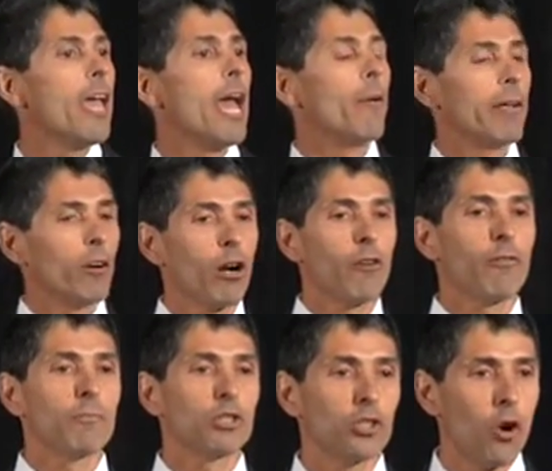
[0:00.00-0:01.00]
and we heard
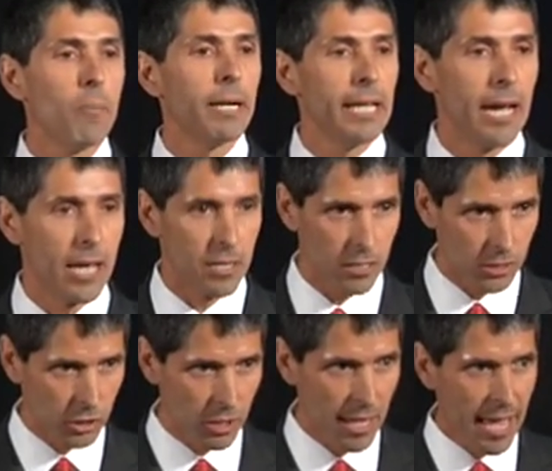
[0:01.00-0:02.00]
from so many
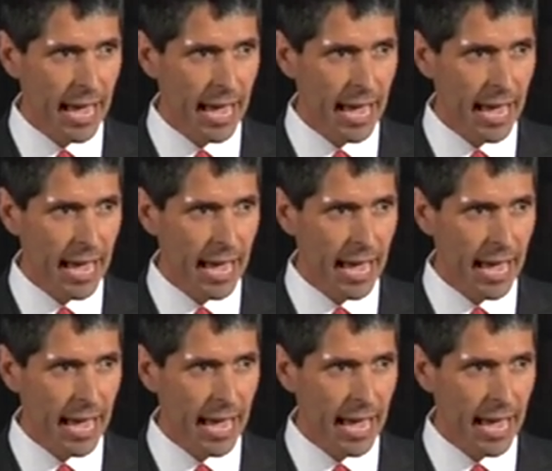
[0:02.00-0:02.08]
others.